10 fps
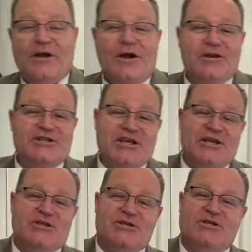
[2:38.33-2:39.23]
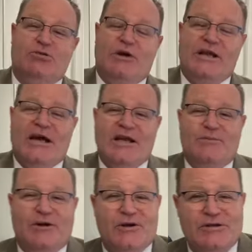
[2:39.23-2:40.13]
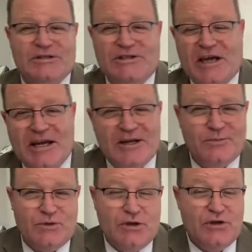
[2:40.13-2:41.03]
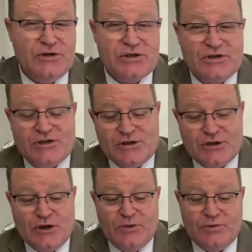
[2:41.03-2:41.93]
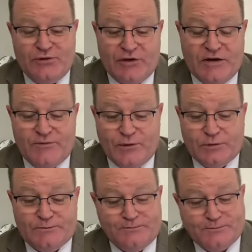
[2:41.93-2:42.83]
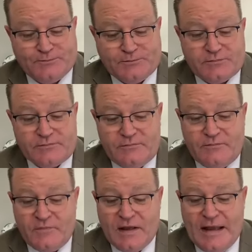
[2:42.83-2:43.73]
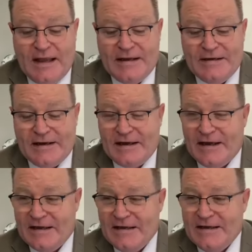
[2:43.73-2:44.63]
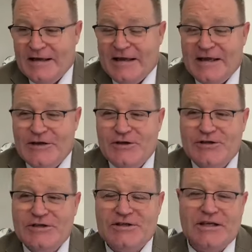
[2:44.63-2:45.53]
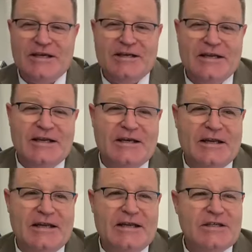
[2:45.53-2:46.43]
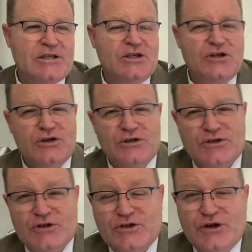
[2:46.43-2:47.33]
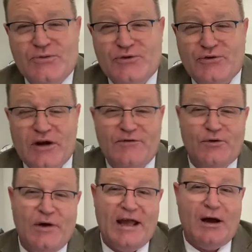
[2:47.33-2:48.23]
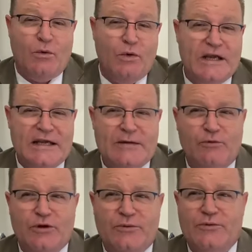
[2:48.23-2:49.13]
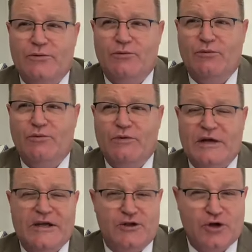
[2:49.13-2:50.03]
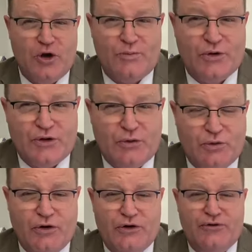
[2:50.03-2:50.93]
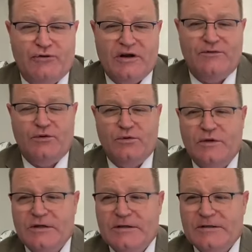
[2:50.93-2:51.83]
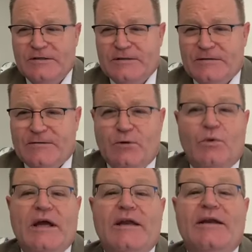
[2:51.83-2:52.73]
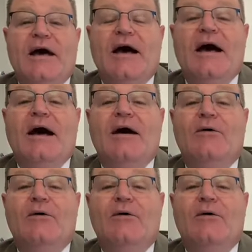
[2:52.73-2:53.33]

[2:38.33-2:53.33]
I want to go to Genesis 28 because Jacob uses the term dreadful, and he uses it in he doesn't use the term dreadful how we would interpret the word dreadful. When